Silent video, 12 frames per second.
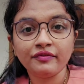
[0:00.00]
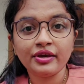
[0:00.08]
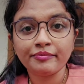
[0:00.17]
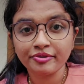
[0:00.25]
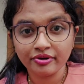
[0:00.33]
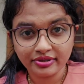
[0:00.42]

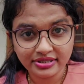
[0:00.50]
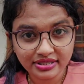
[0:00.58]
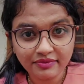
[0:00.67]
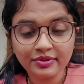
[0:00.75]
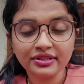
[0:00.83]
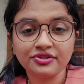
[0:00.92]
we are
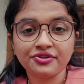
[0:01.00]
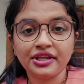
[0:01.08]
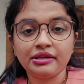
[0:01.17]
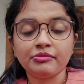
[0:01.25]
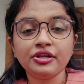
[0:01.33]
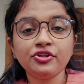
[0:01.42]
progressing with the
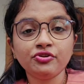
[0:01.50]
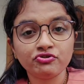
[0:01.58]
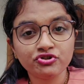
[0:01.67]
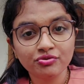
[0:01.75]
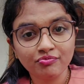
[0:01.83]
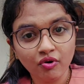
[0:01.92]
treatment,
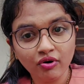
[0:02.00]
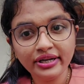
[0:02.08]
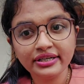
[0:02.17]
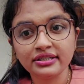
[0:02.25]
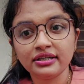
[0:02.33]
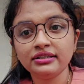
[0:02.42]
you should
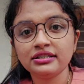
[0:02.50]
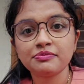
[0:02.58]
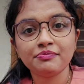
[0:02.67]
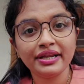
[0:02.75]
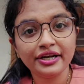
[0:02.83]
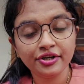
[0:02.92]
monitor
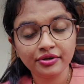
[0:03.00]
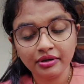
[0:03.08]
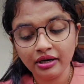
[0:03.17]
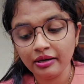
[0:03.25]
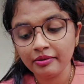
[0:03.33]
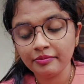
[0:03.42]
this blood
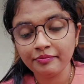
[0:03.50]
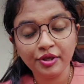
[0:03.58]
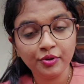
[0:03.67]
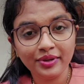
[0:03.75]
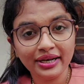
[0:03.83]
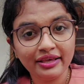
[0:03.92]

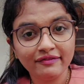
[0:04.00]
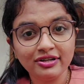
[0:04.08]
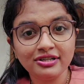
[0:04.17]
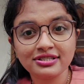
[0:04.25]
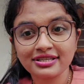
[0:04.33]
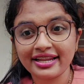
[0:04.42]
BUN
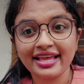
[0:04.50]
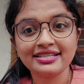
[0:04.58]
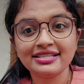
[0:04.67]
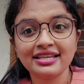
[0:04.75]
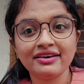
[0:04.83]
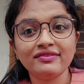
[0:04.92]
levels,
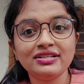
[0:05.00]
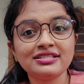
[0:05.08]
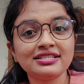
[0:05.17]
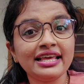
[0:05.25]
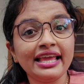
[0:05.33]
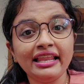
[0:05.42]
creatinine
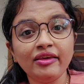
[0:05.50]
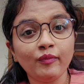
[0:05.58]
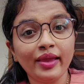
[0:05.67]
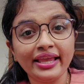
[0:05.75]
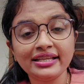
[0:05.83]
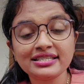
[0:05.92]
levels, daily
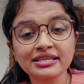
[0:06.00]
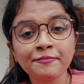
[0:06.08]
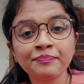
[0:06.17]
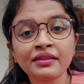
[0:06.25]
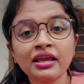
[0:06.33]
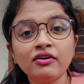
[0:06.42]
weight,
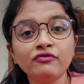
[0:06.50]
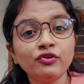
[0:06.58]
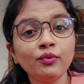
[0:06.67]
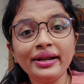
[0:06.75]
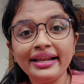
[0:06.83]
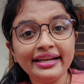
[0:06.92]

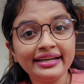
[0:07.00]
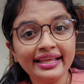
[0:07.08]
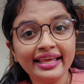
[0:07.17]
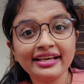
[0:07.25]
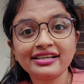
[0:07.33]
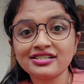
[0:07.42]
fluid
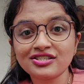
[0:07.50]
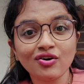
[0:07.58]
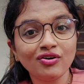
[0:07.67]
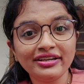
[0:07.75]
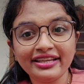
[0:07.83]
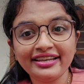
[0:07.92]
intake,
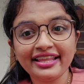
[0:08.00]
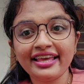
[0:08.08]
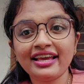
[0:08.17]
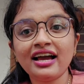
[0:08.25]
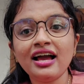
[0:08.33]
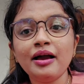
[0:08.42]
salt
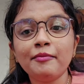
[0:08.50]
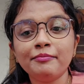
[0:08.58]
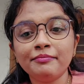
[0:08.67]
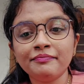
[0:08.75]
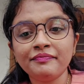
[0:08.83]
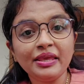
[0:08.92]
intake,
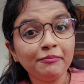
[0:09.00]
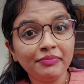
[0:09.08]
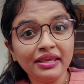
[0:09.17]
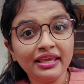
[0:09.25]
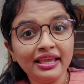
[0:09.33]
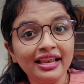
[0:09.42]

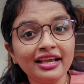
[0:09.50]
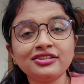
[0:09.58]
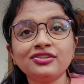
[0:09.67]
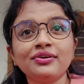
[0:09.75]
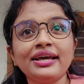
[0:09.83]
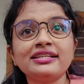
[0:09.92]
BP,
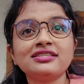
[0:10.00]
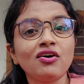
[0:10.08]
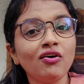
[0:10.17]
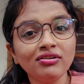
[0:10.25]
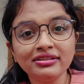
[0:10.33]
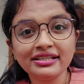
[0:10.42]
electrolytes,
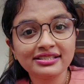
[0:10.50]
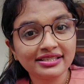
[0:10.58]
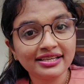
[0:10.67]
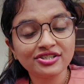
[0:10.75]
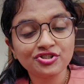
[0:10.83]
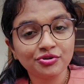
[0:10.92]
all these
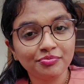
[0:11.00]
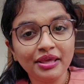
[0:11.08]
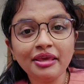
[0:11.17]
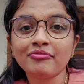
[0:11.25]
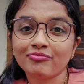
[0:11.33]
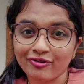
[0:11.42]
things should
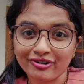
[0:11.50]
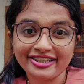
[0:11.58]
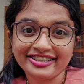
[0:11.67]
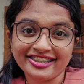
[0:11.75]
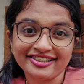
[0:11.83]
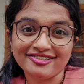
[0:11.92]
be
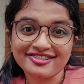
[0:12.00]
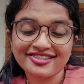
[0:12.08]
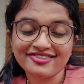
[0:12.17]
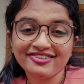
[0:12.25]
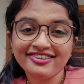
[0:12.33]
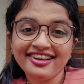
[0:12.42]
monitored
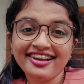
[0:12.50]
also.